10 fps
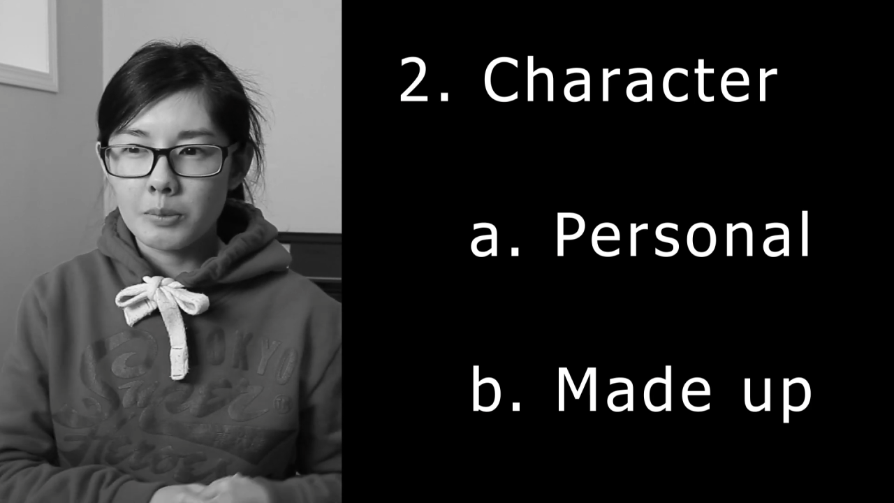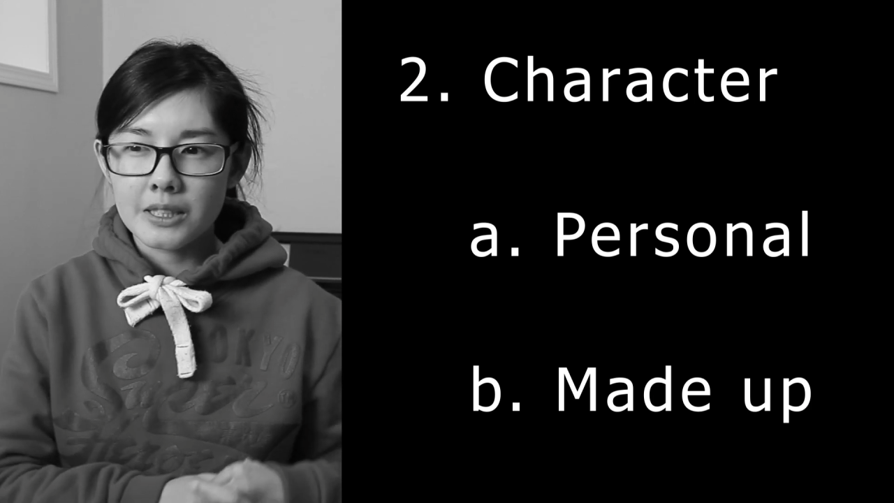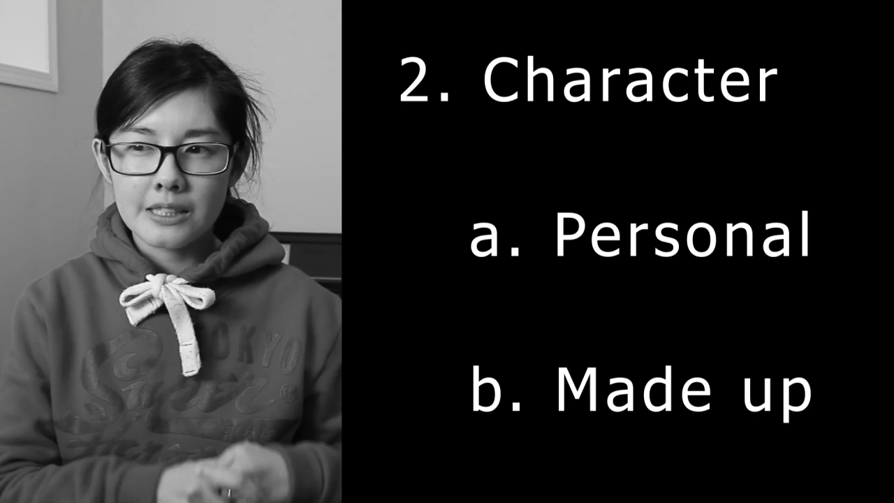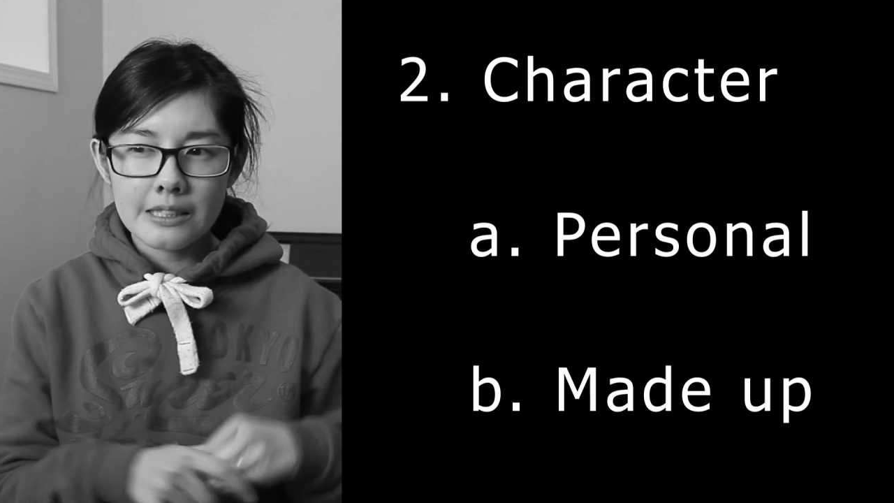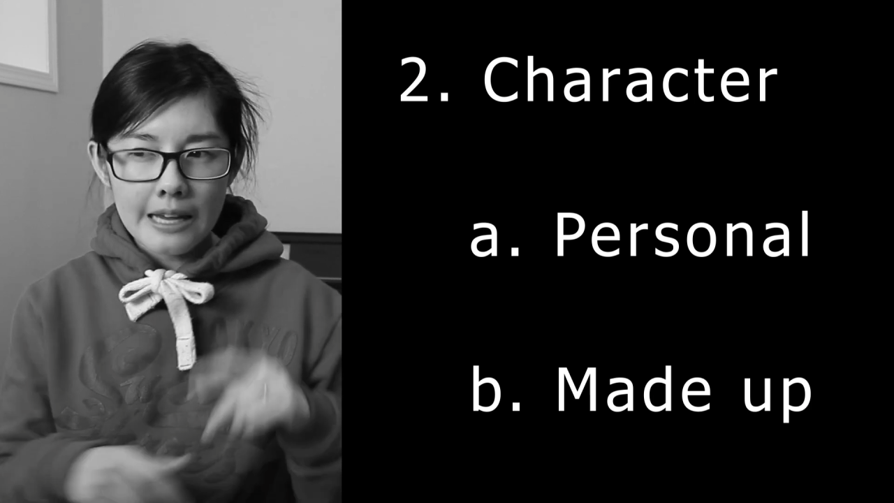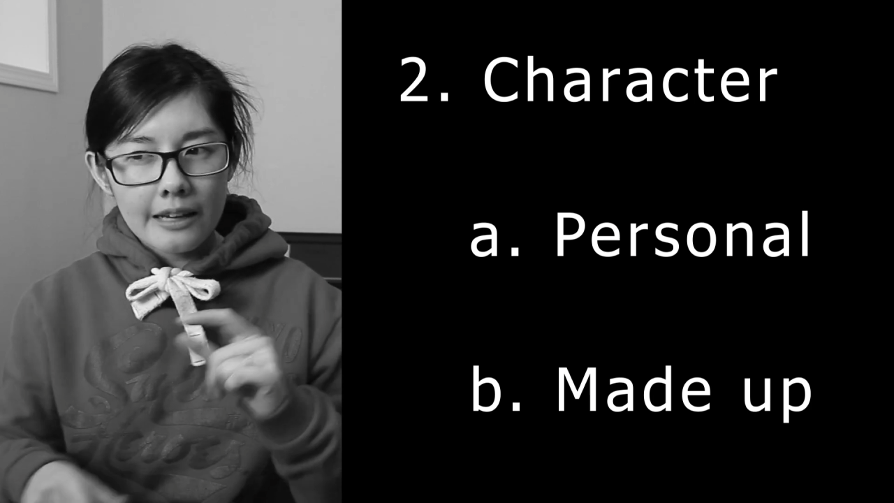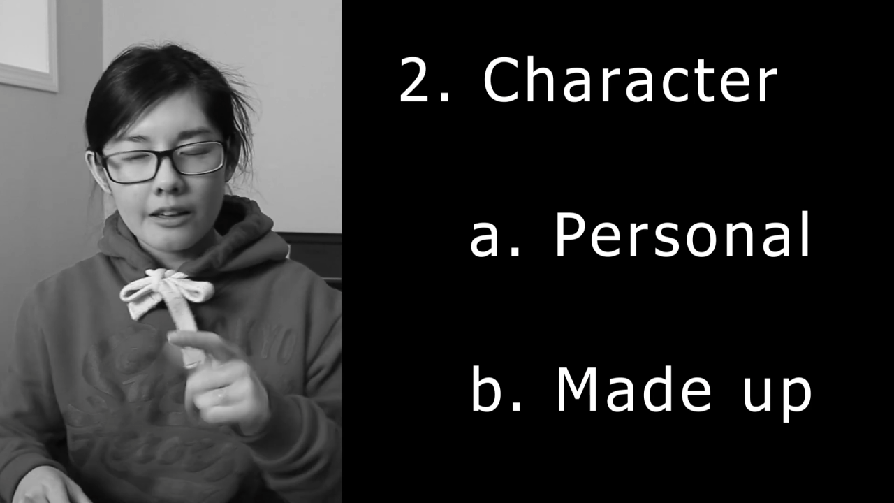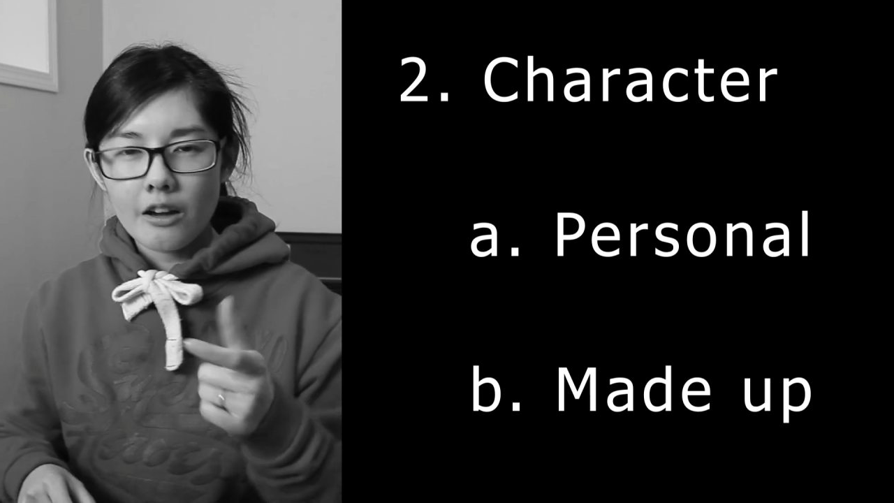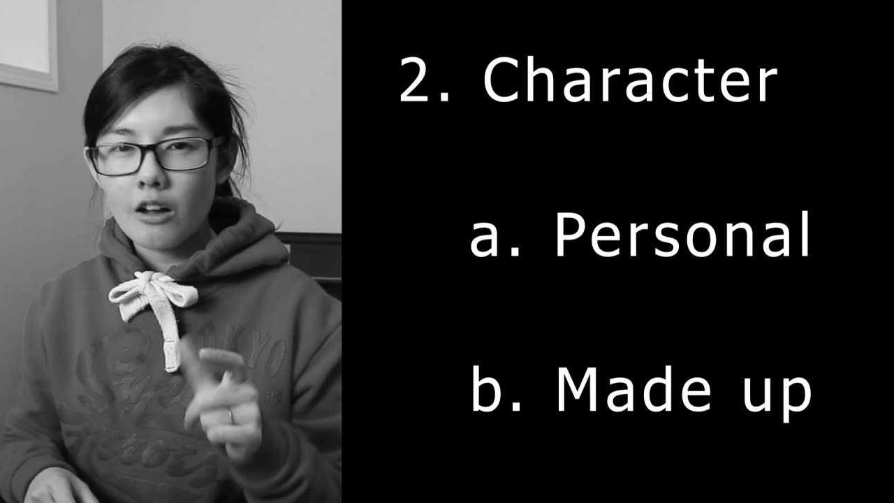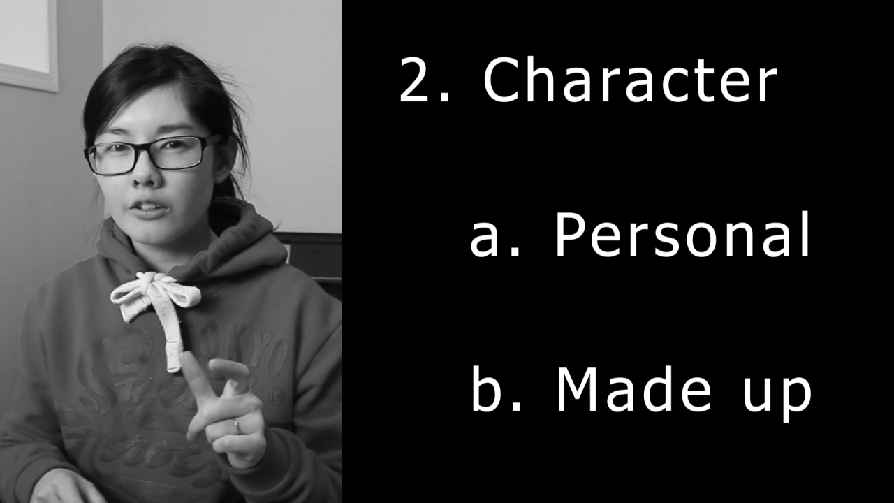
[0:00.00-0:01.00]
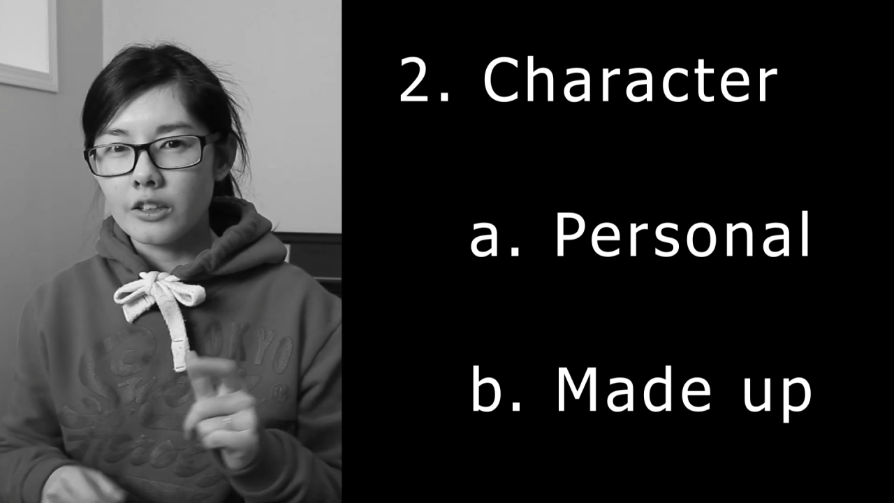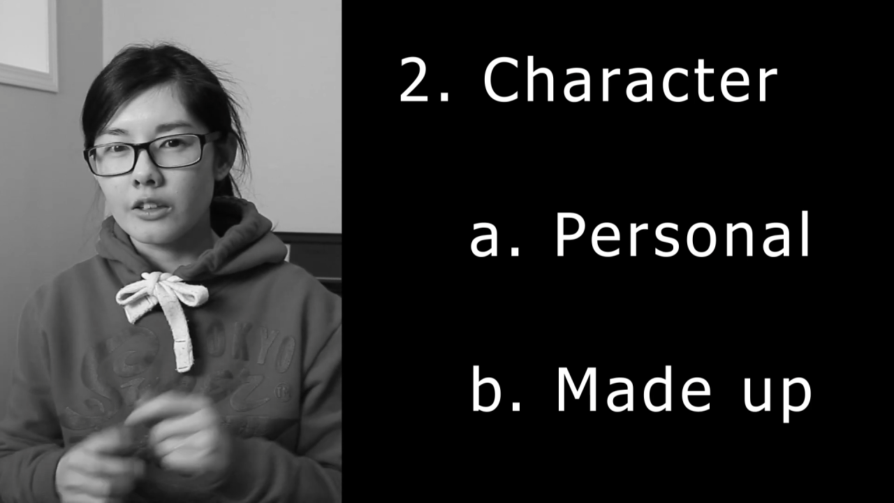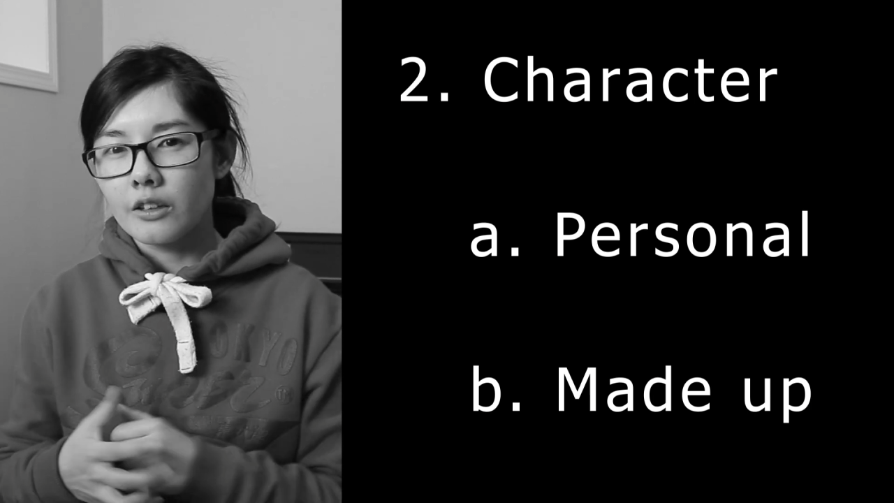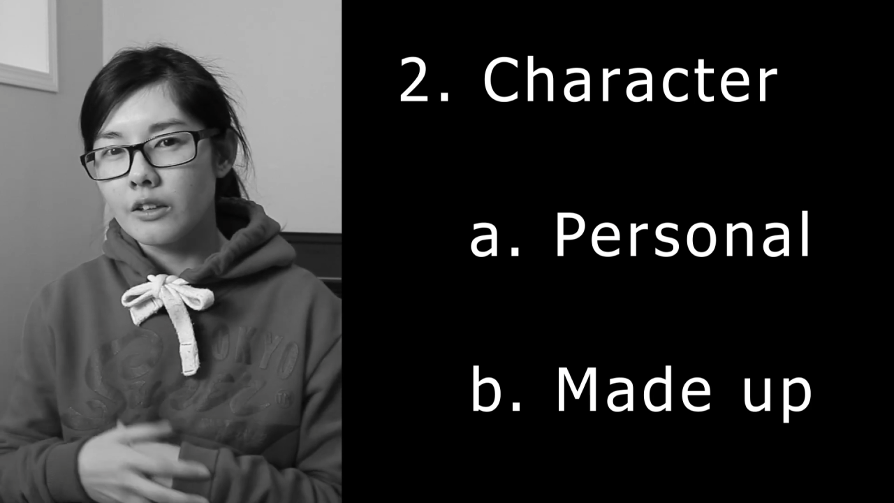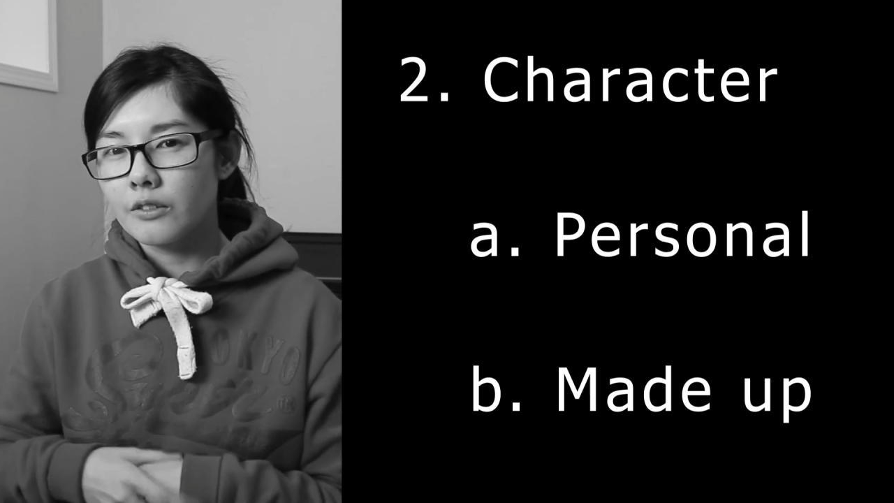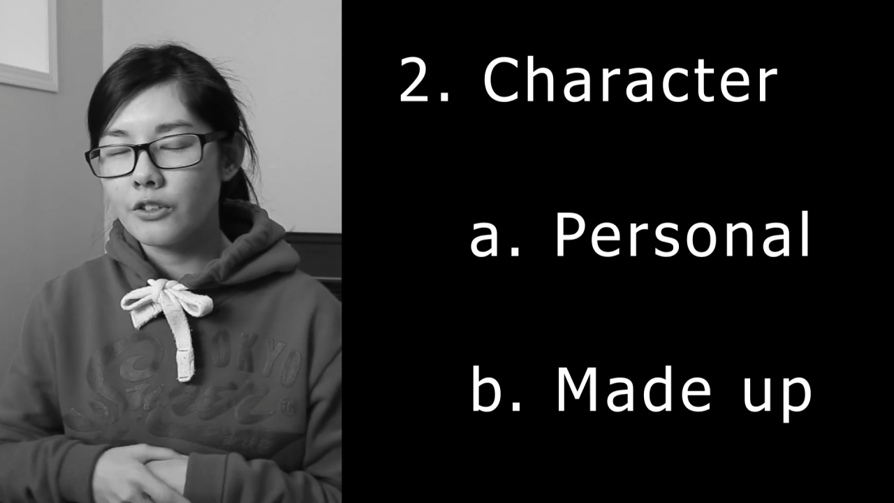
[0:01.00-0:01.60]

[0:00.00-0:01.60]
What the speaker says: but slightly altered.